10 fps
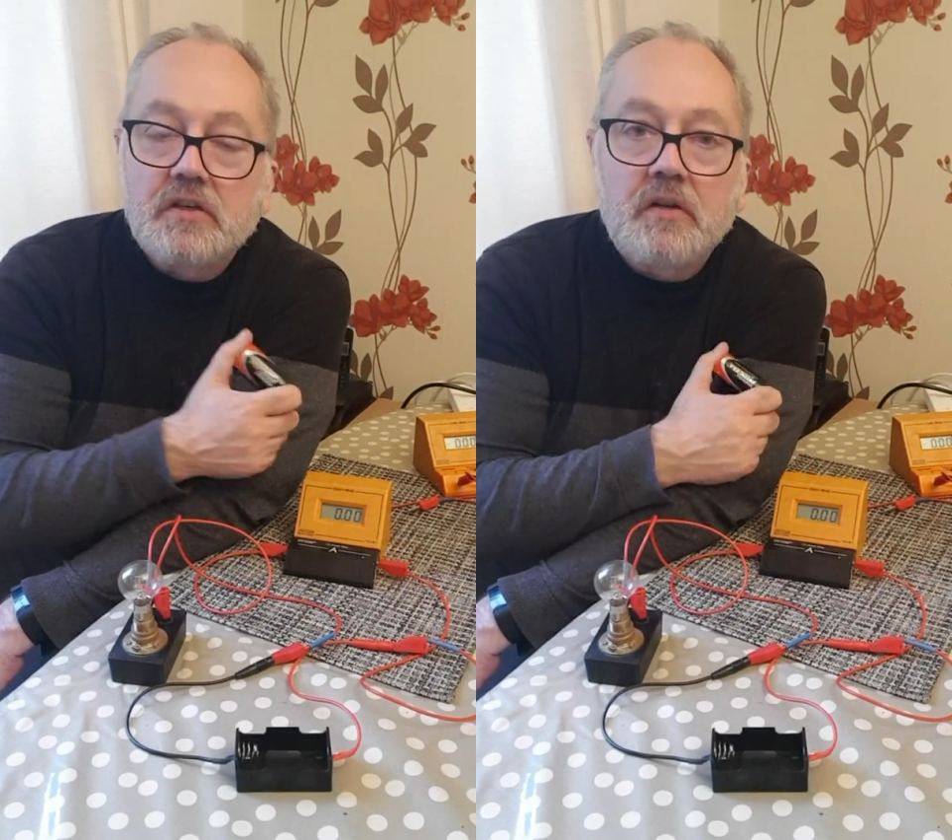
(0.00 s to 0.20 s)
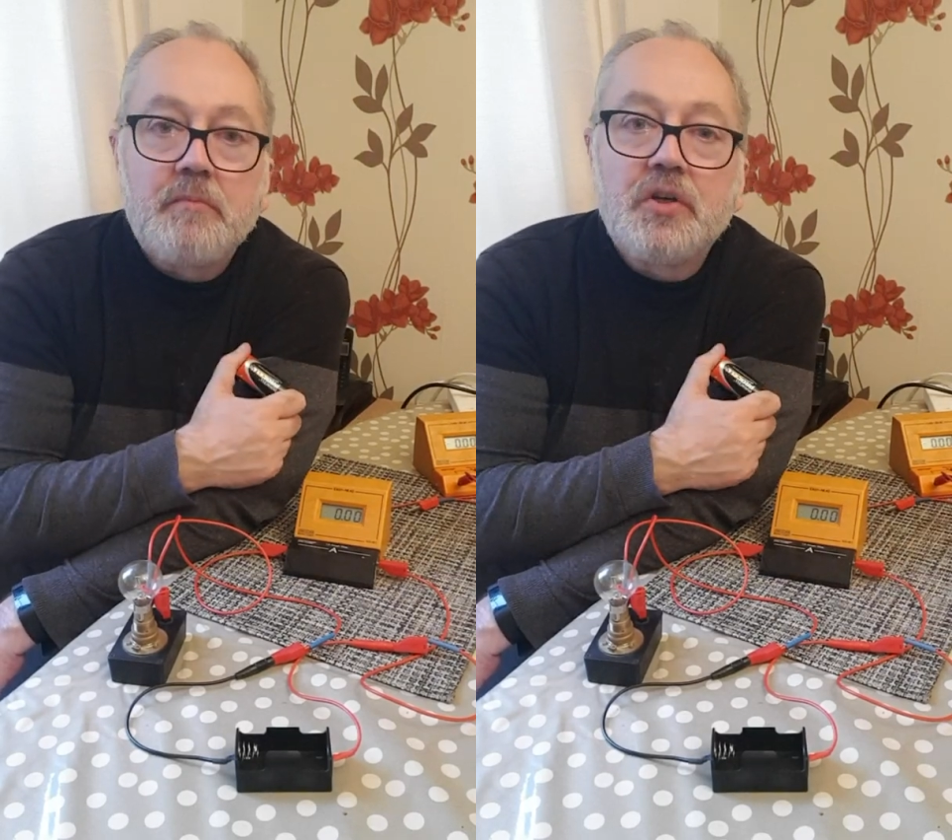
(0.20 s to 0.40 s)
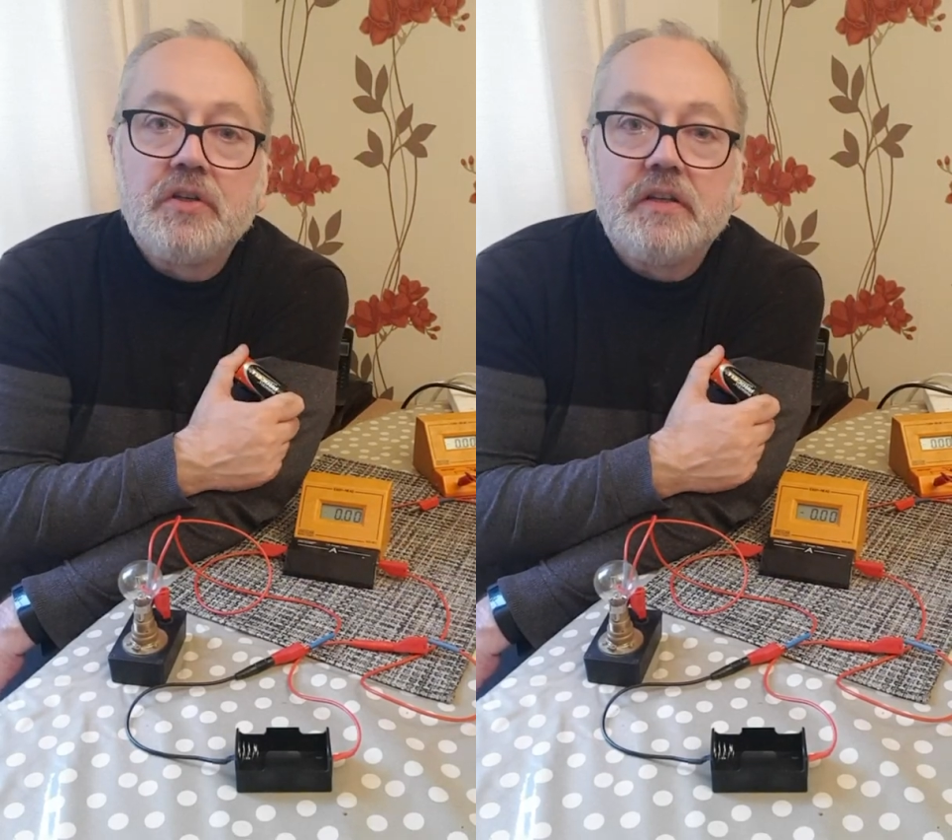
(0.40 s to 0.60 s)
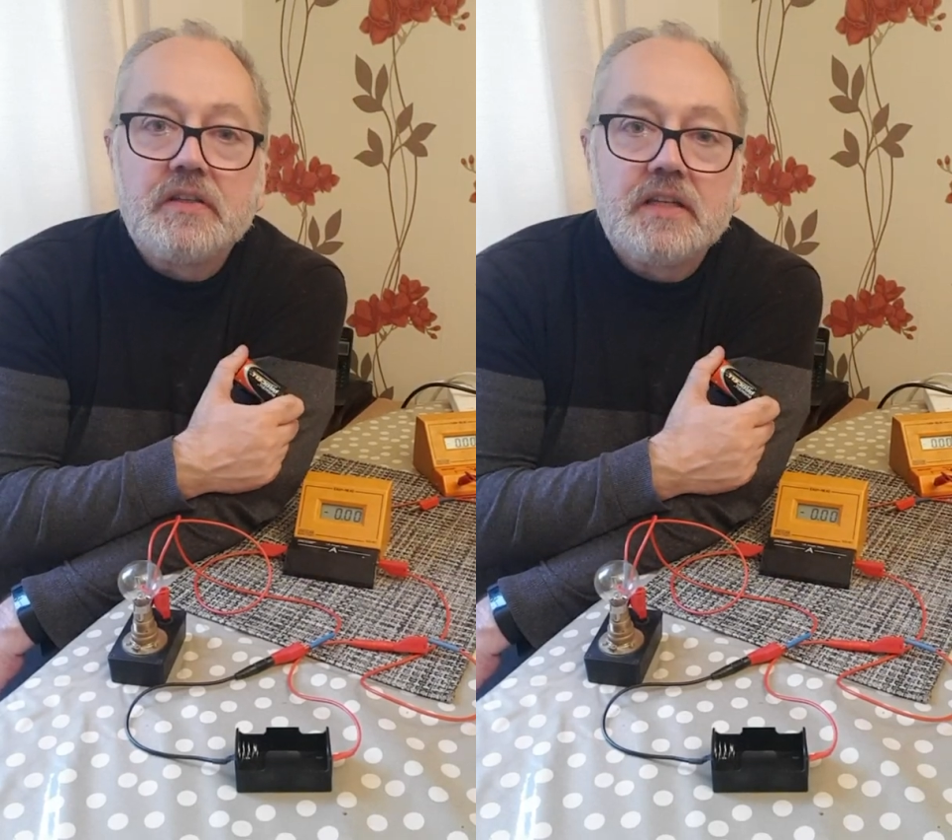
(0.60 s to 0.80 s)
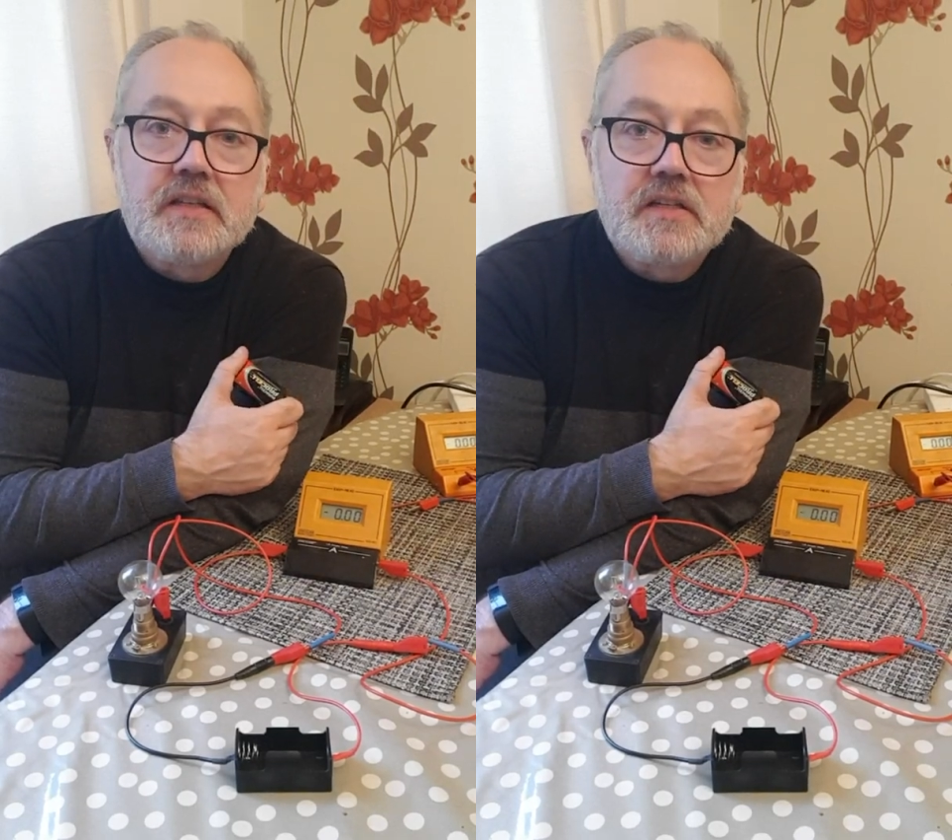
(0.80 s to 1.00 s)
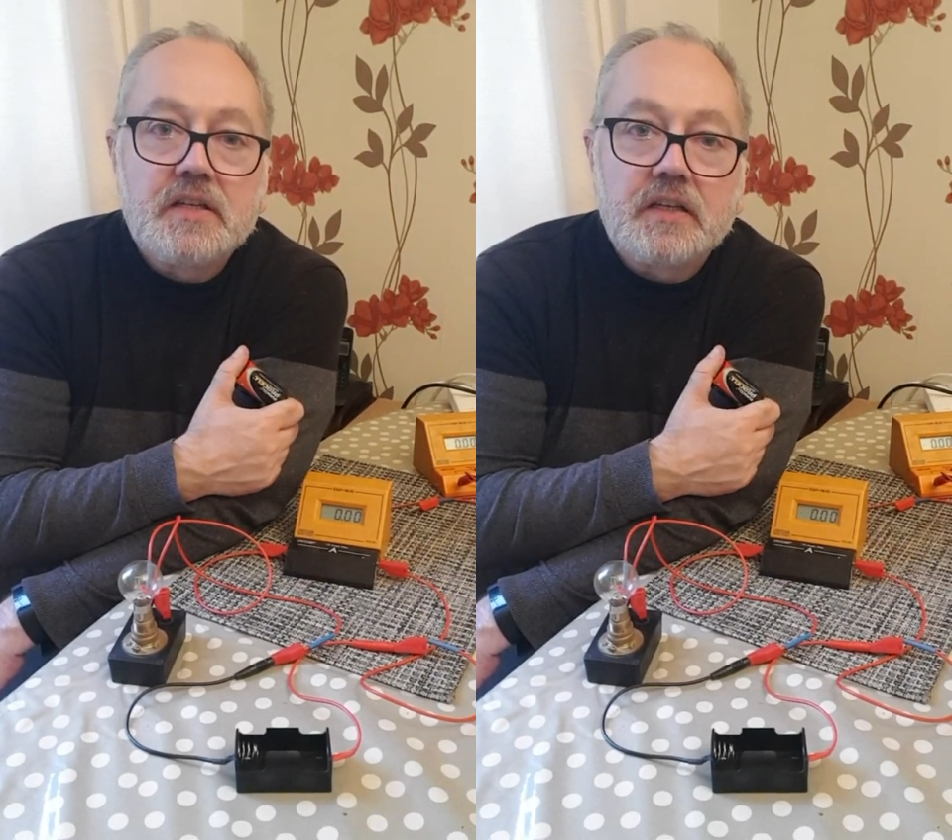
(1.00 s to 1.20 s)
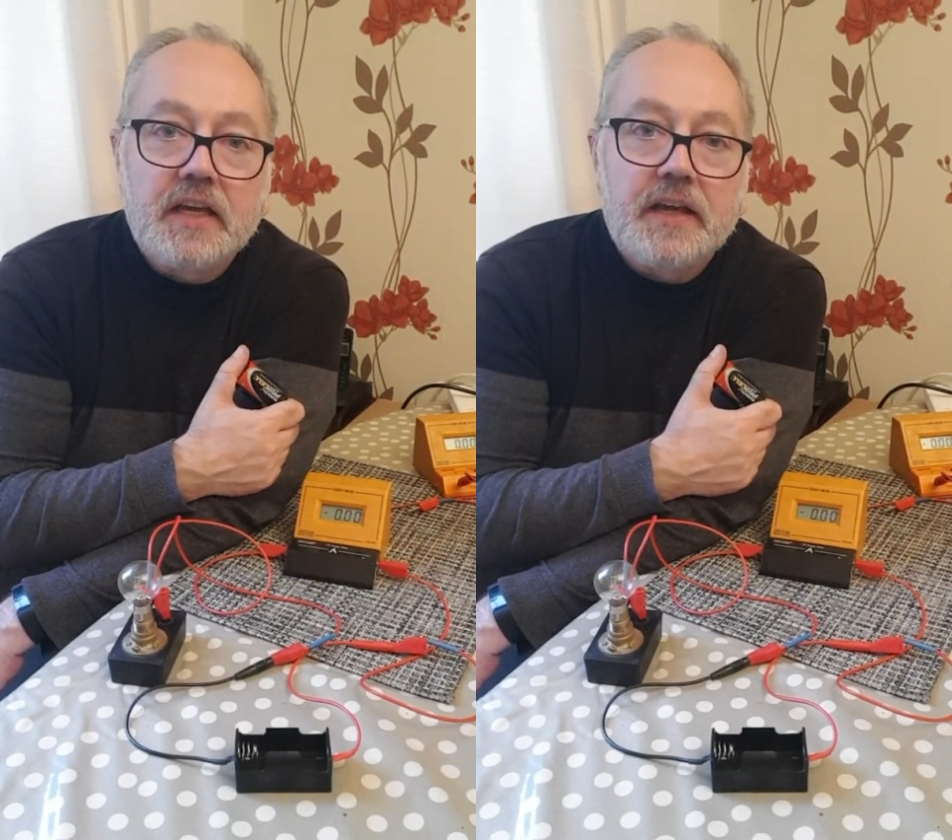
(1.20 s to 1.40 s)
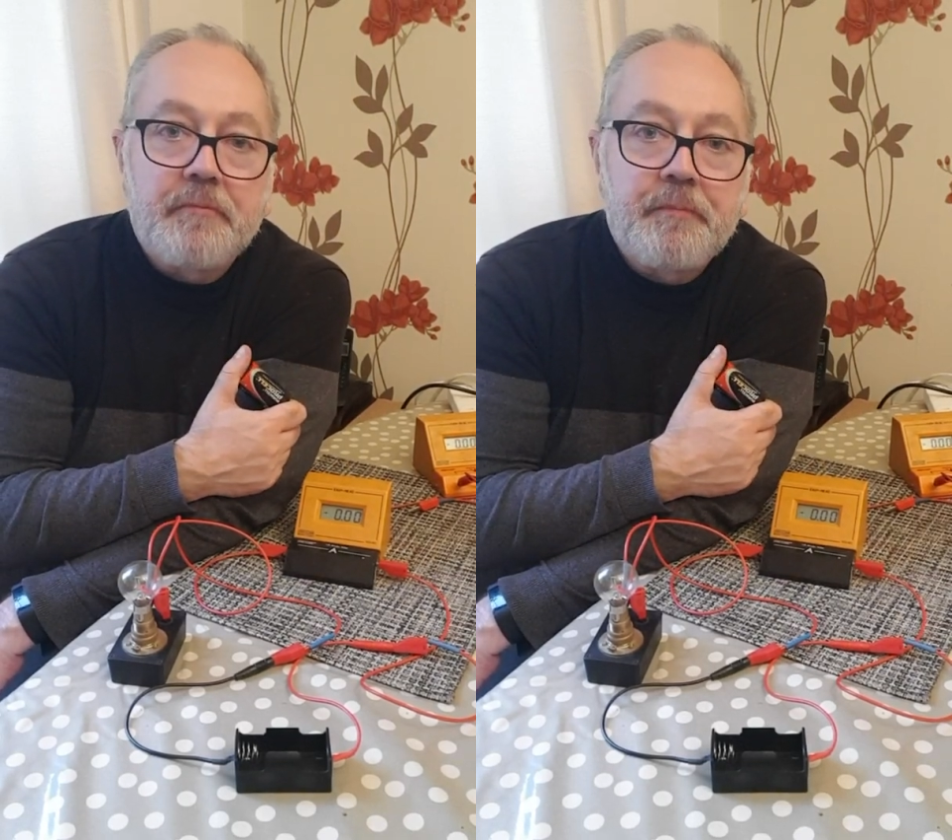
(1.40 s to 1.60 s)
a component in a
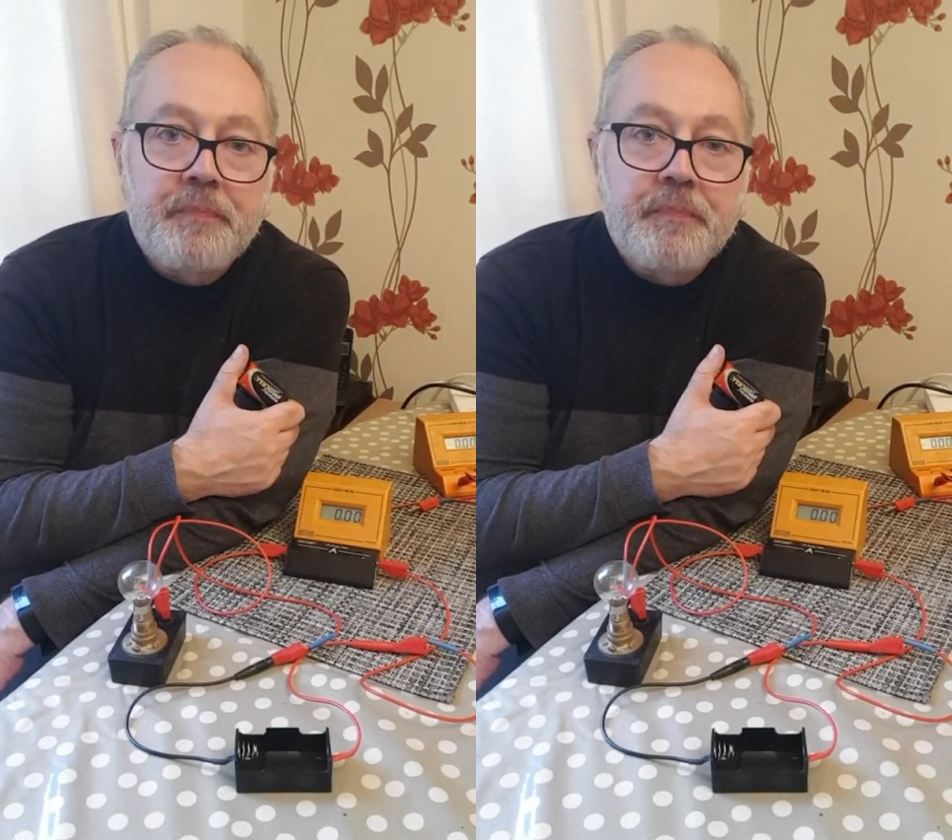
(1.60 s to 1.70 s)
circuit,